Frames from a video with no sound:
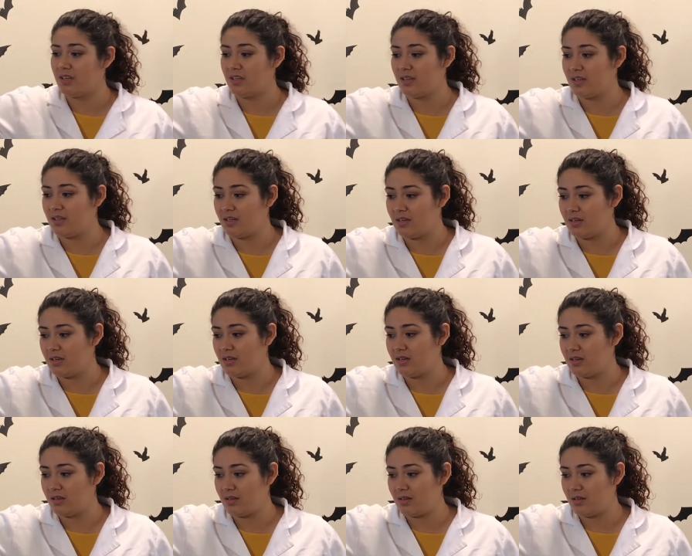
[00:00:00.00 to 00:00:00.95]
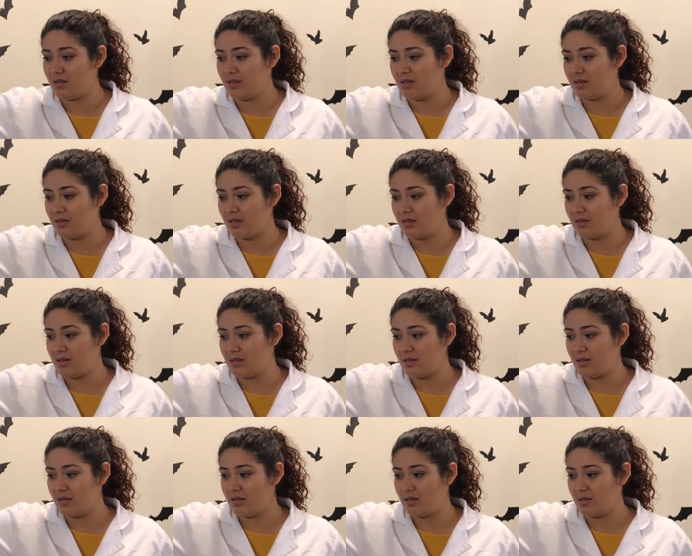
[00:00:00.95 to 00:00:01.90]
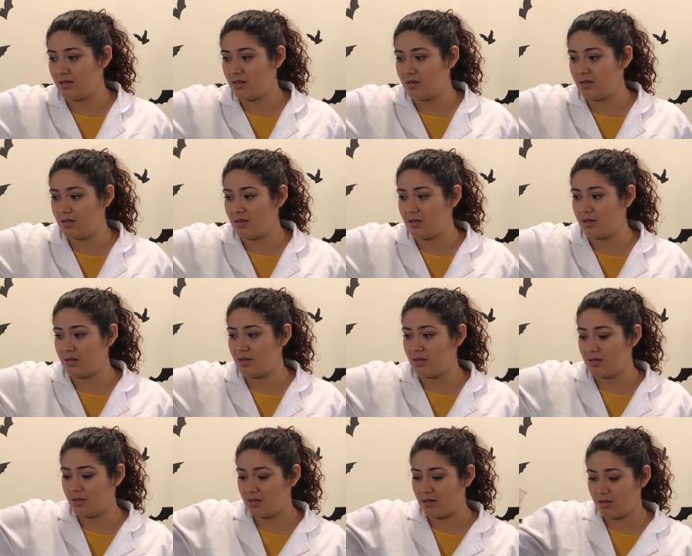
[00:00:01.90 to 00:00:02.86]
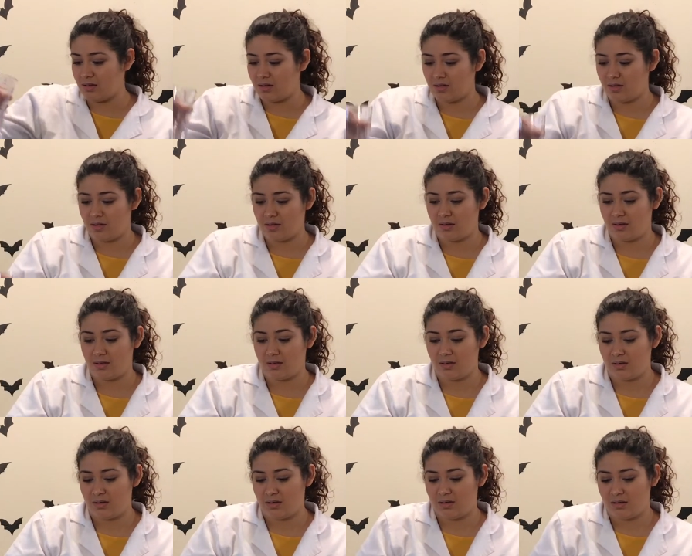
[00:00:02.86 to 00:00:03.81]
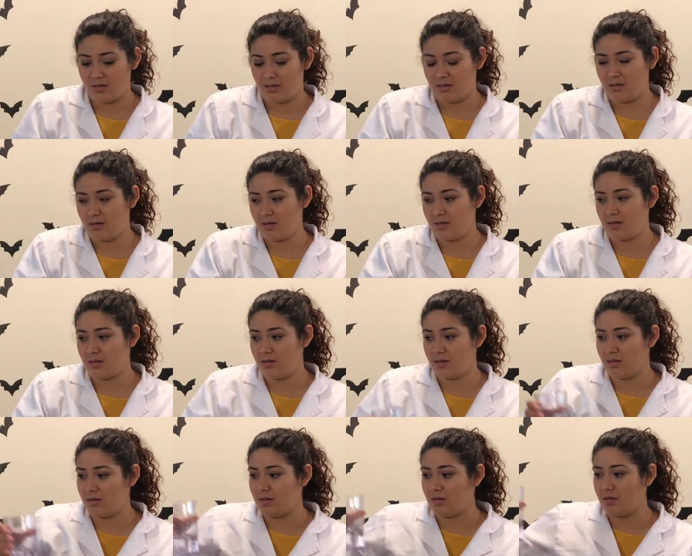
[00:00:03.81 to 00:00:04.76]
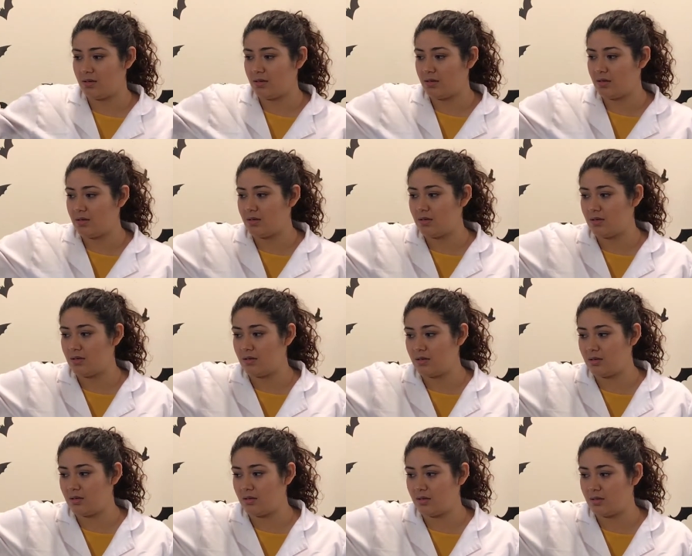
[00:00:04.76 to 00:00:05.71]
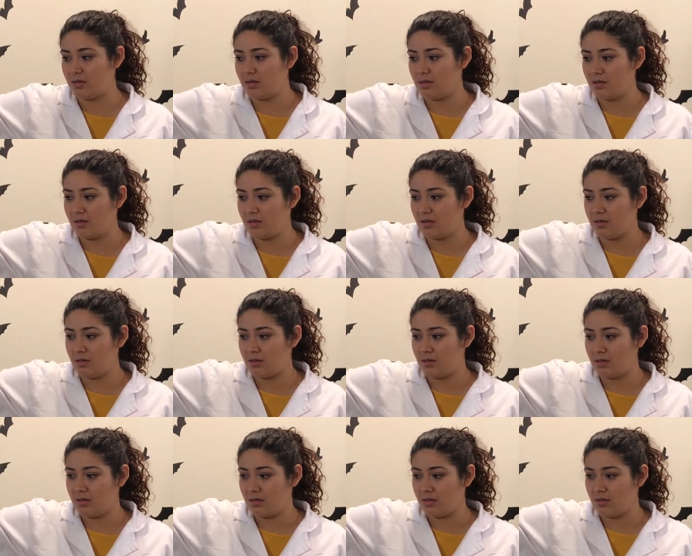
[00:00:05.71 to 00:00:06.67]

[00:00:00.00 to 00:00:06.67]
No one is speaking in this clip.